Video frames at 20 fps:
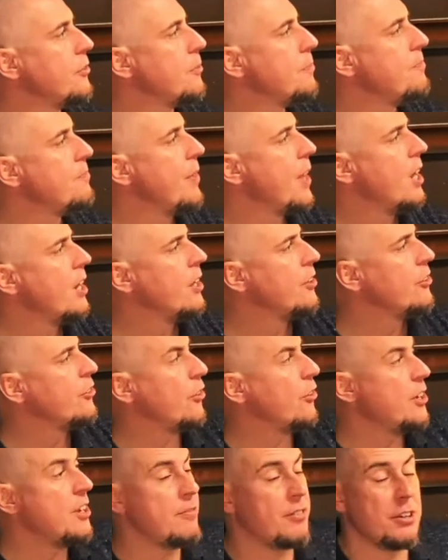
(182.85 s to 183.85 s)
was designed
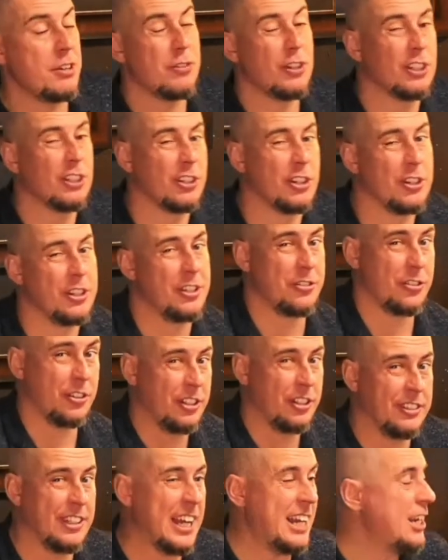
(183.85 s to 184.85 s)
for a few groups.
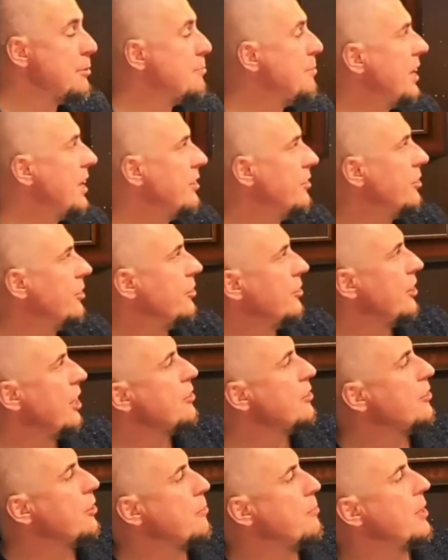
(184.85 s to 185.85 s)
One of those groups
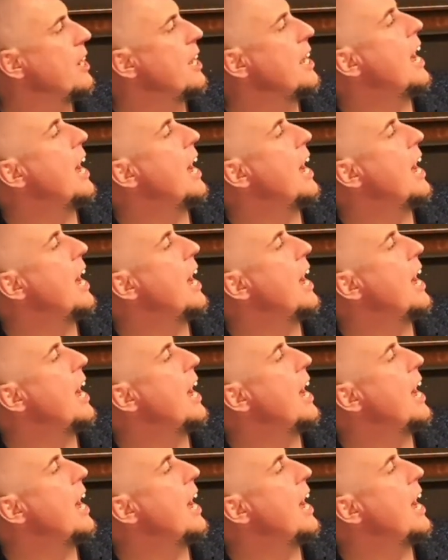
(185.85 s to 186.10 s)
are Qigong